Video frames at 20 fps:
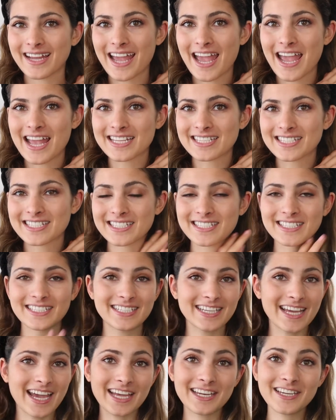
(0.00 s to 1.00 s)
it's
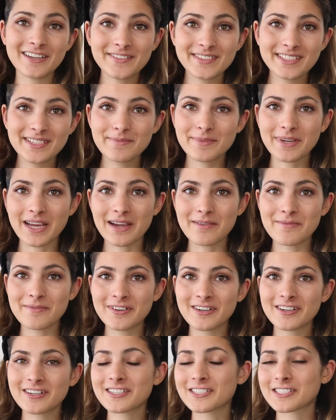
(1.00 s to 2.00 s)
the end of
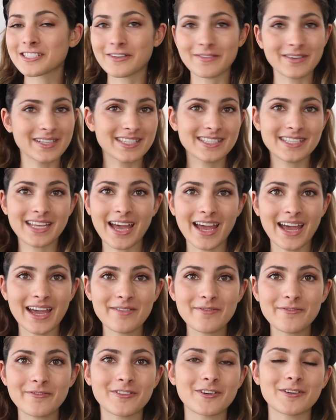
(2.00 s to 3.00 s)
September, so it's
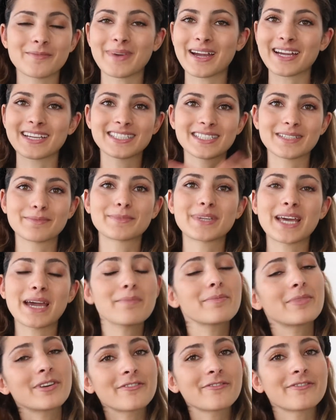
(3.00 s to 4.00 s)
time for my
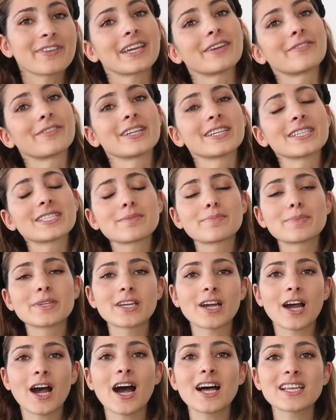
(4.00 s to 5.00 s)
September favorites,
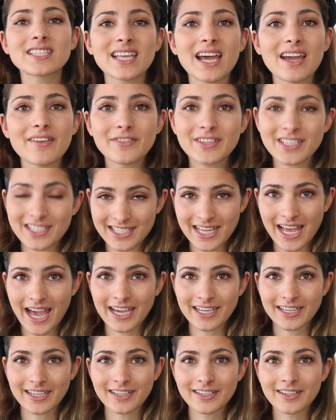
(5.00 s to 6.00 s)
because I've
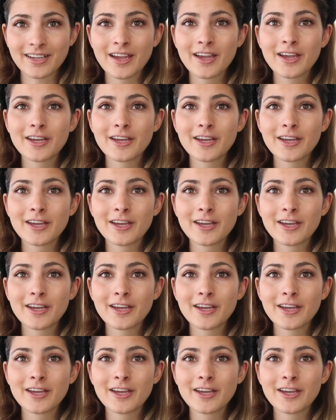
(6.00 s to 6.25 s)
decided